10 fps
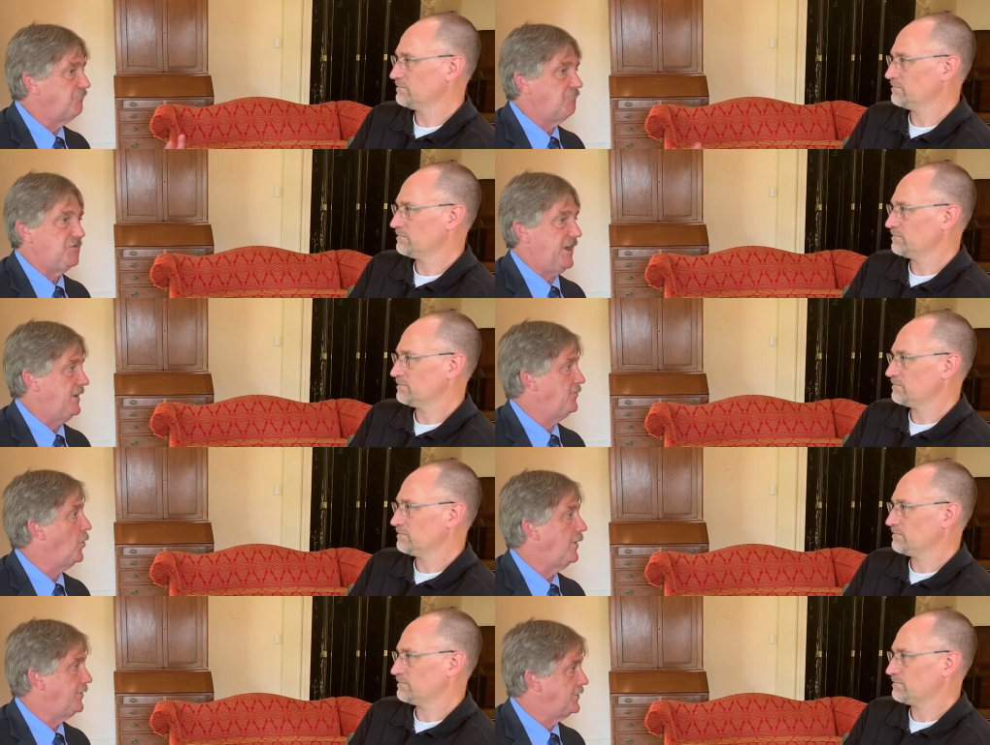Speaker 1: 10,
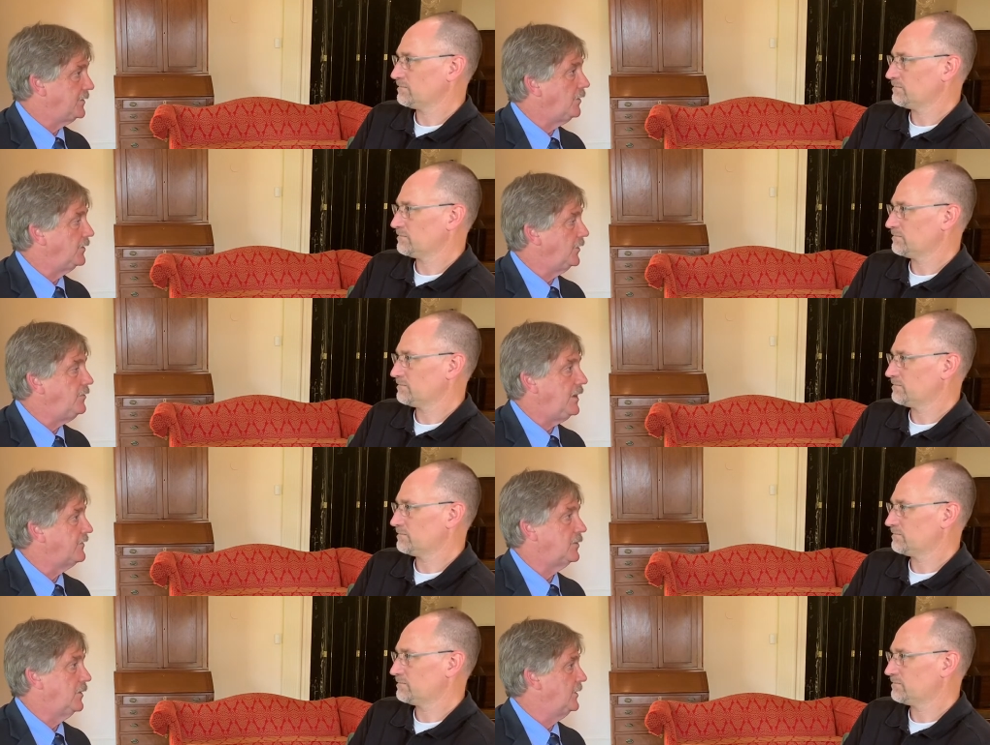12 years old who
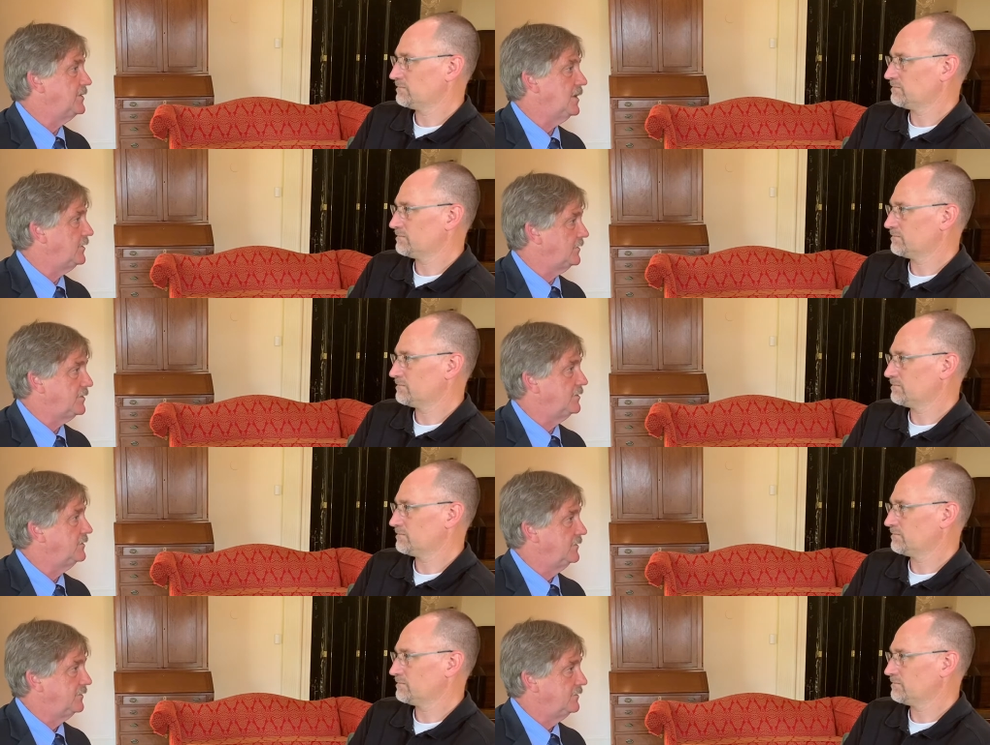never wrote a sentence
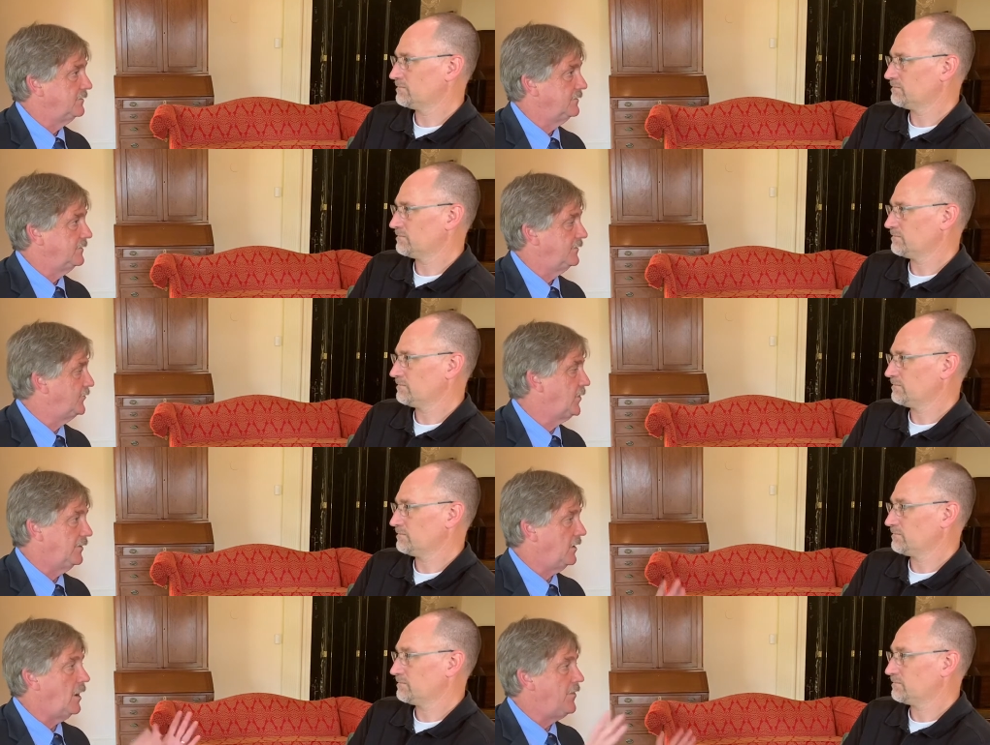for,
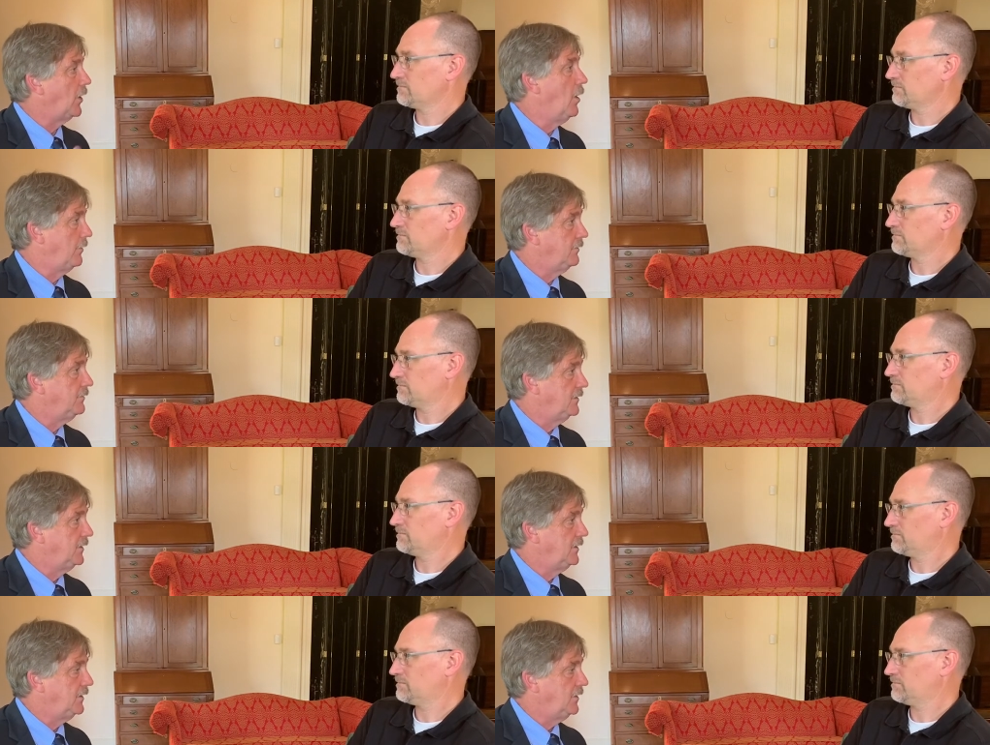on their own,
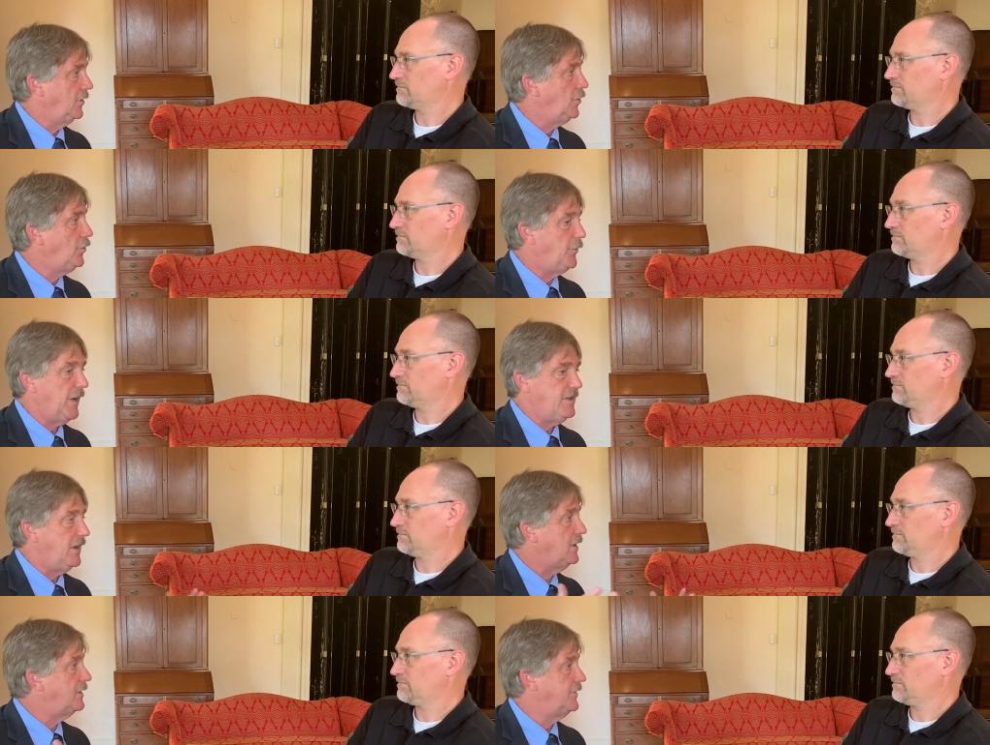who by the
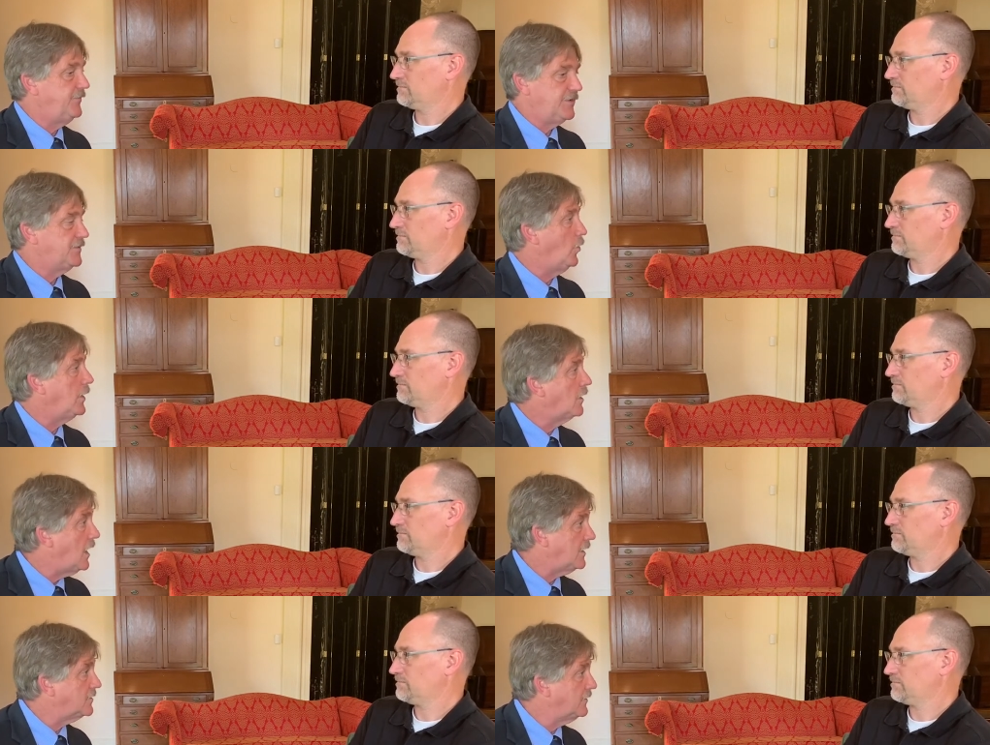end of just one
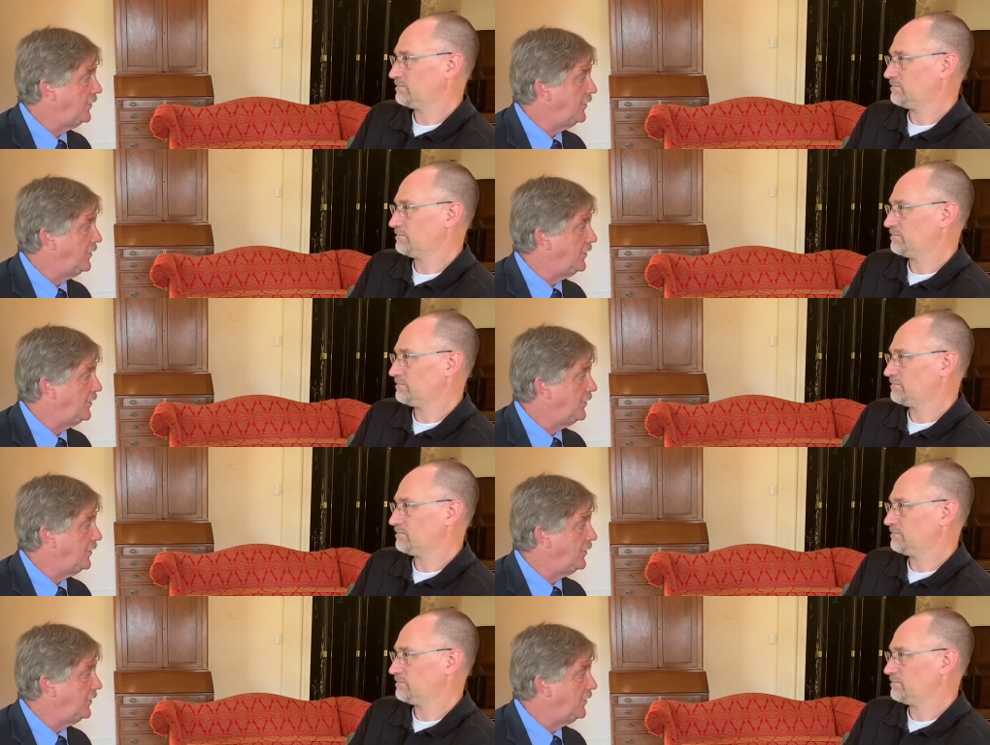class of